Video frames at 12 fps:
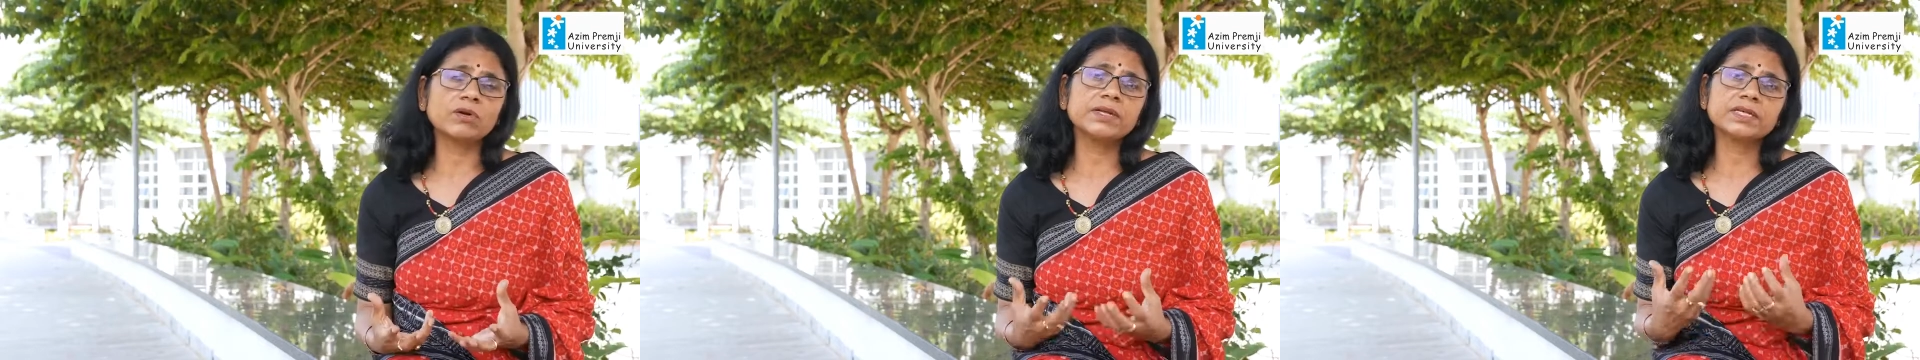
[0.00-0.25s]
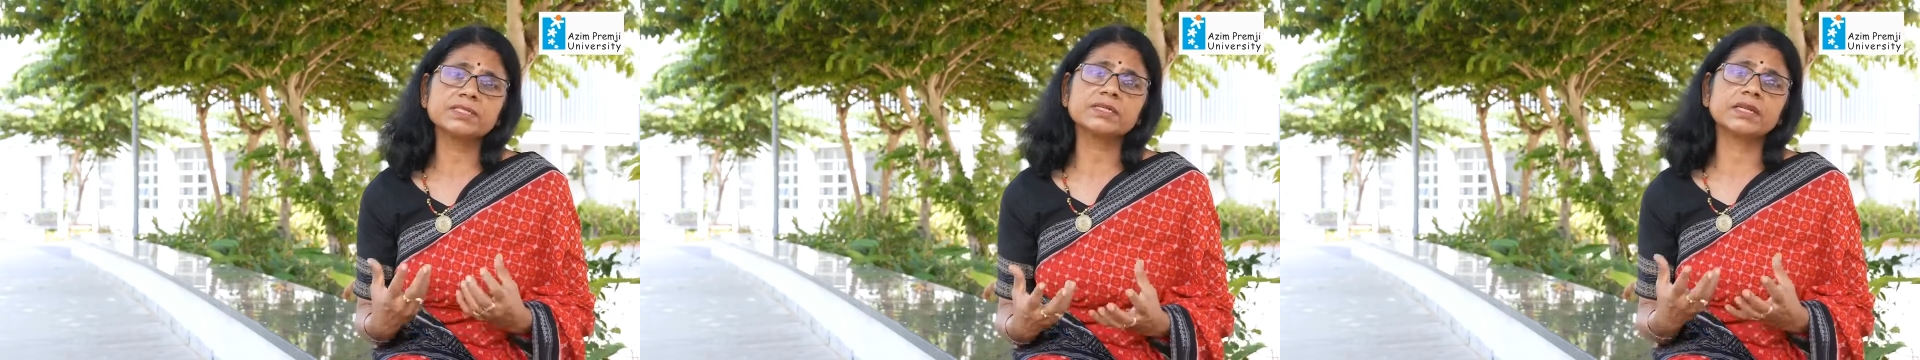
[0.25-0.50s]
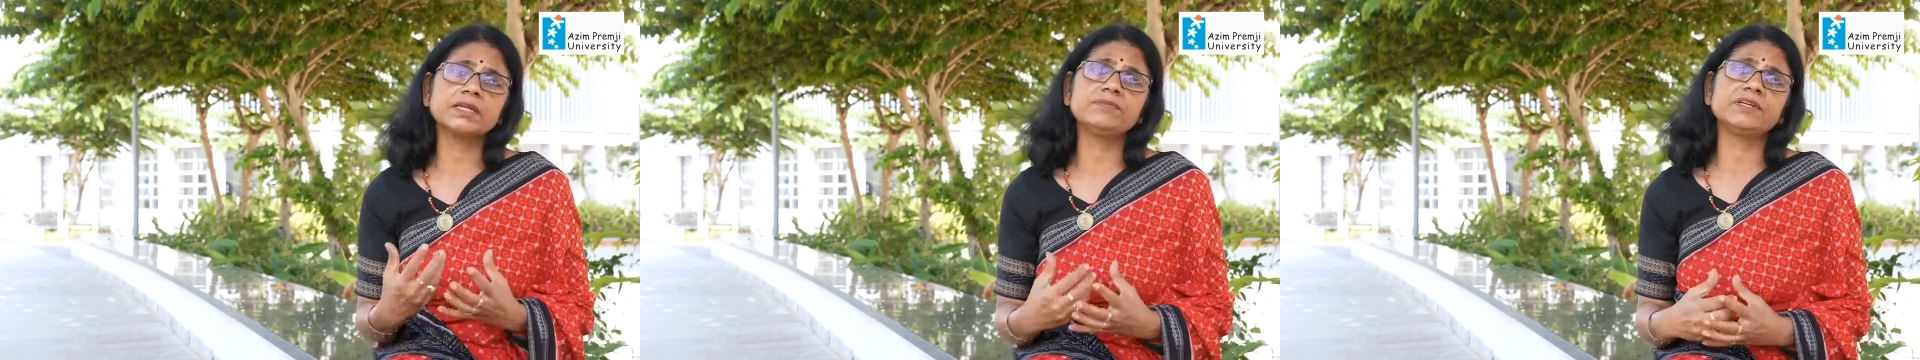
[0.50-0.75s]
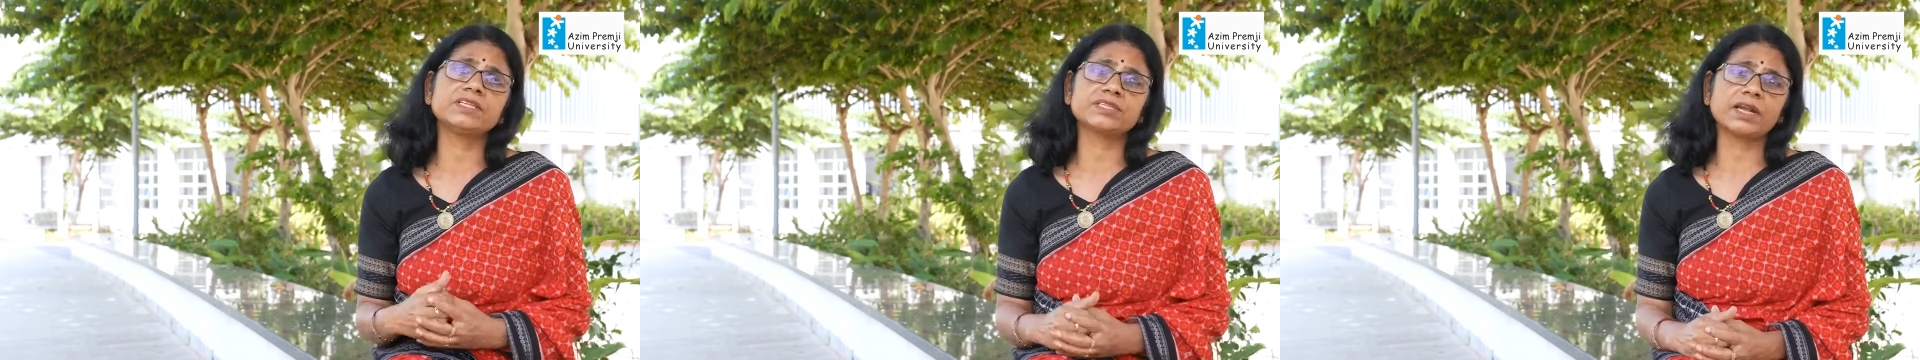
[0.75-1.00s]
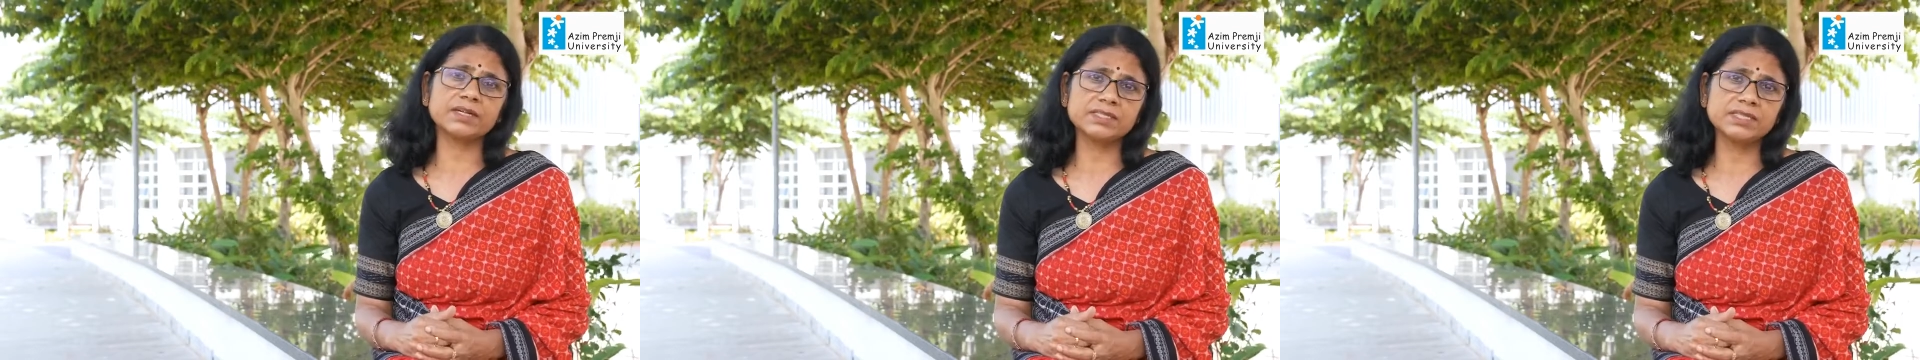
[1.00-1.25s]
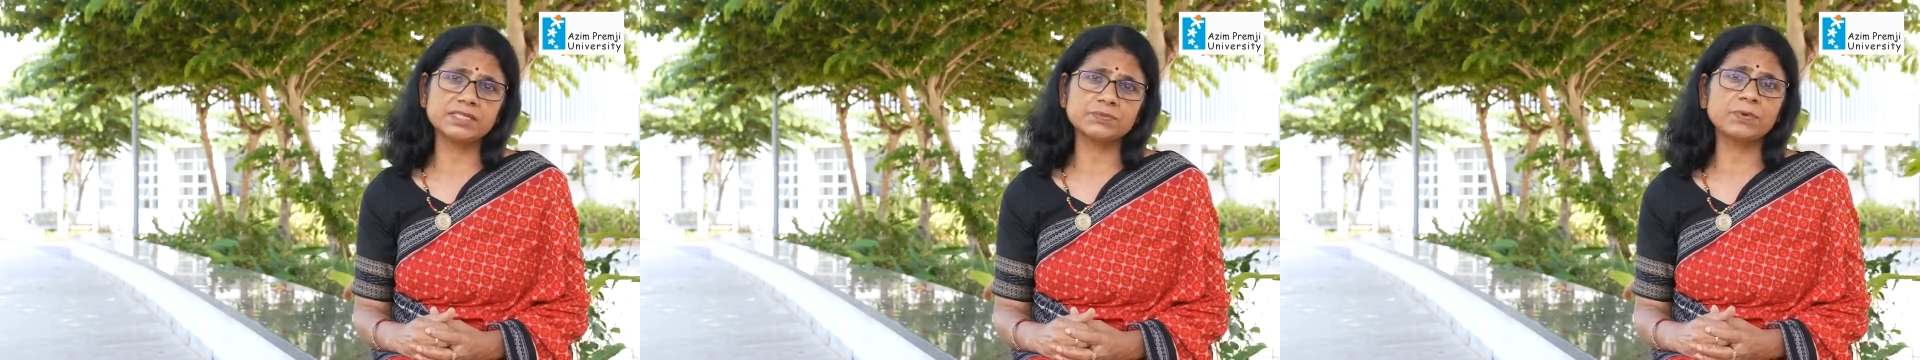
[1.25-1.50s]
context relevant
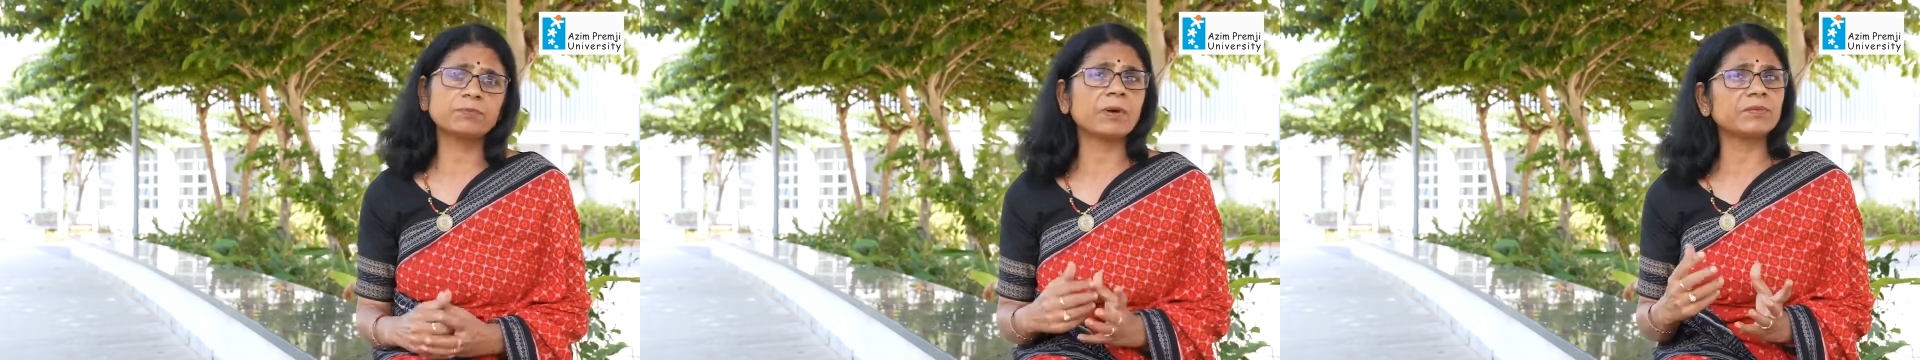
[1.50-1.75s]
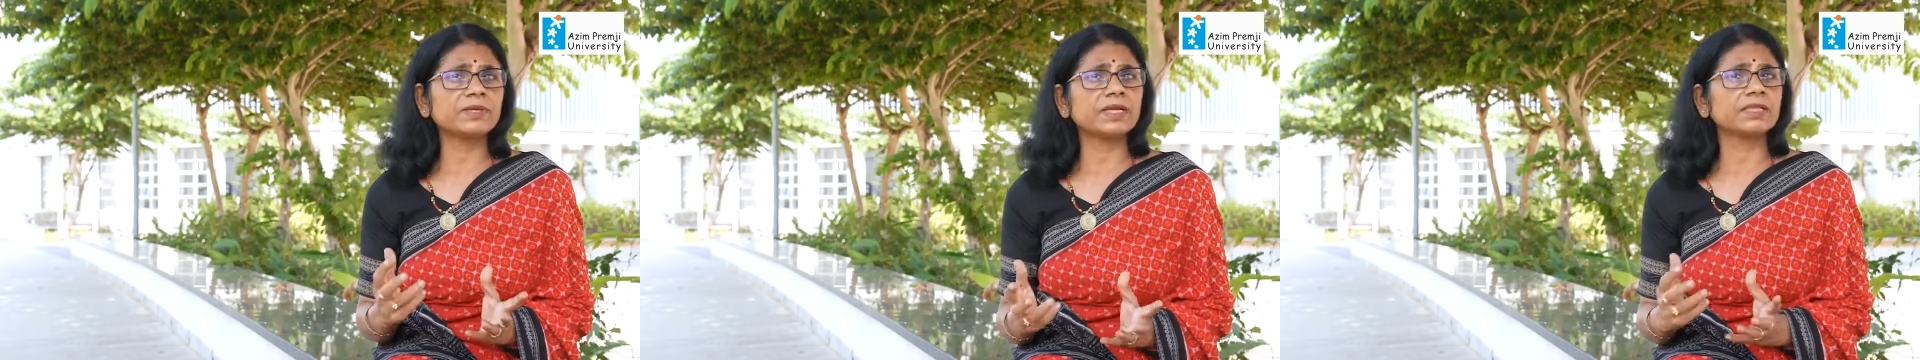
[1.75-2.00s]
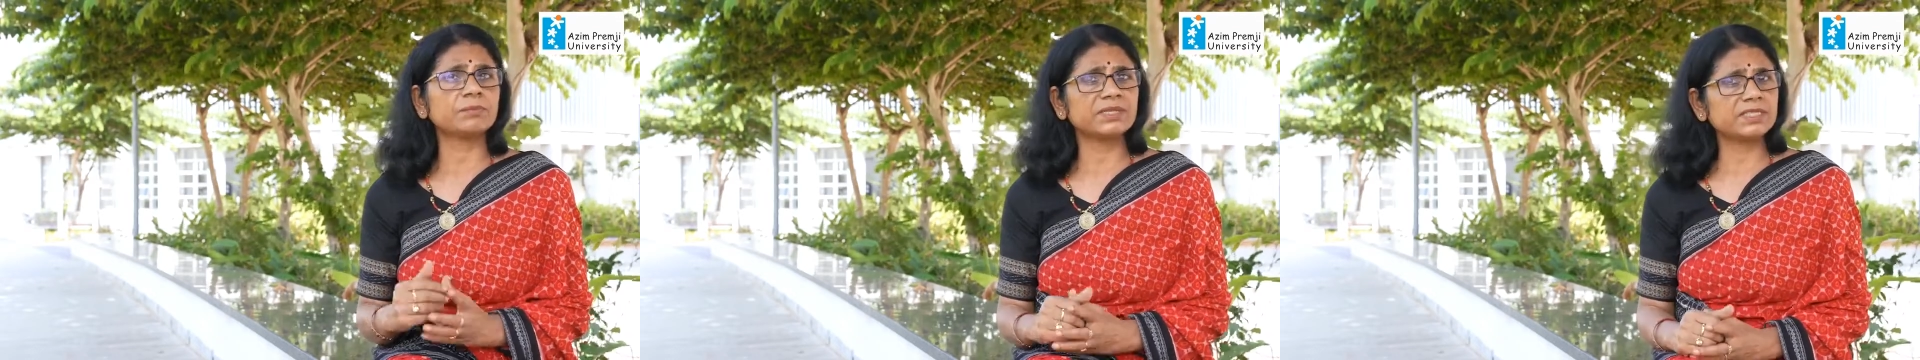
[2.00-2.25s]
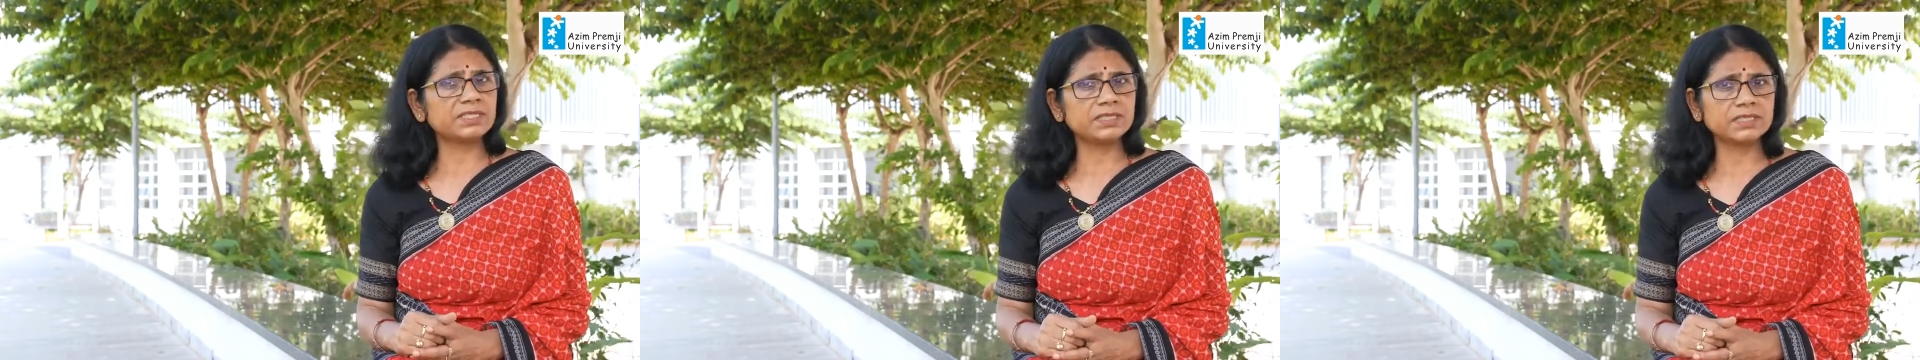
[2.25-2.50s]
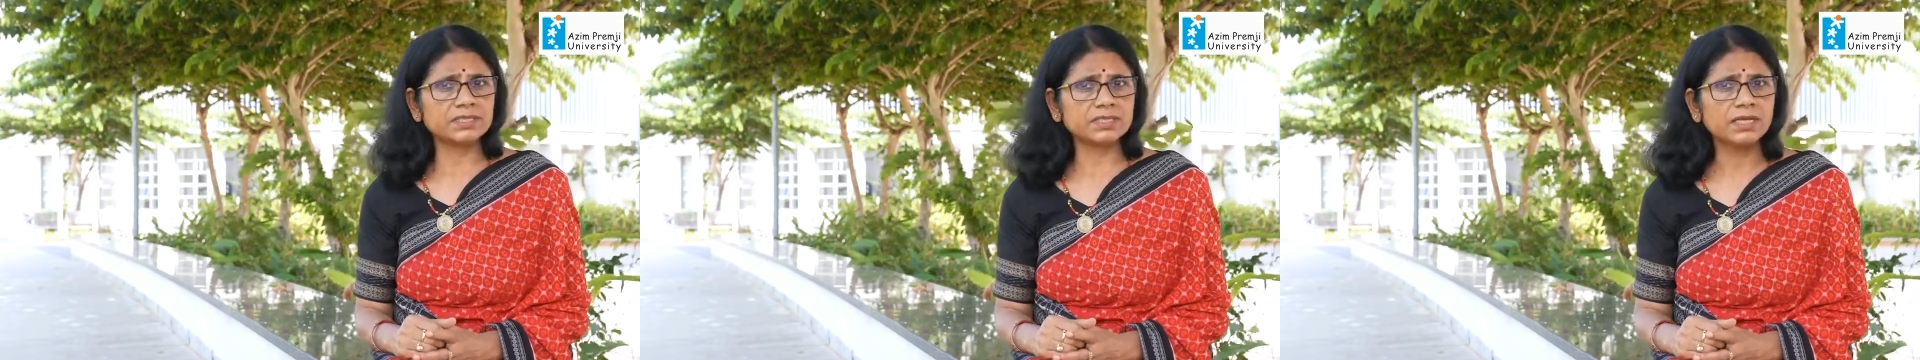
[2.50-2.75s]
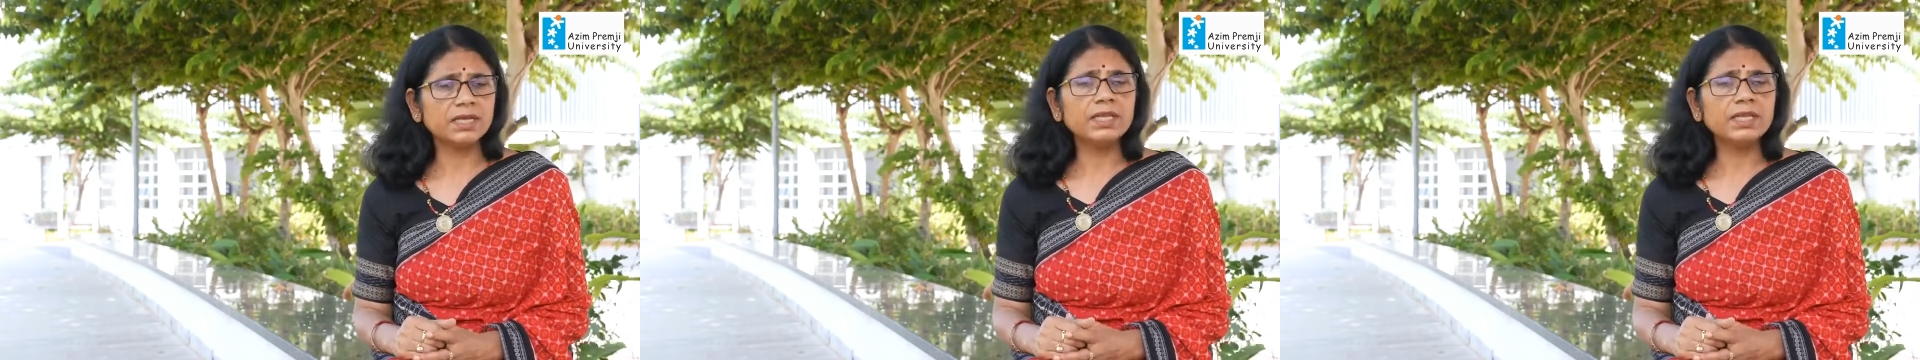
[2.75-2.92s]
strategies for public health messages.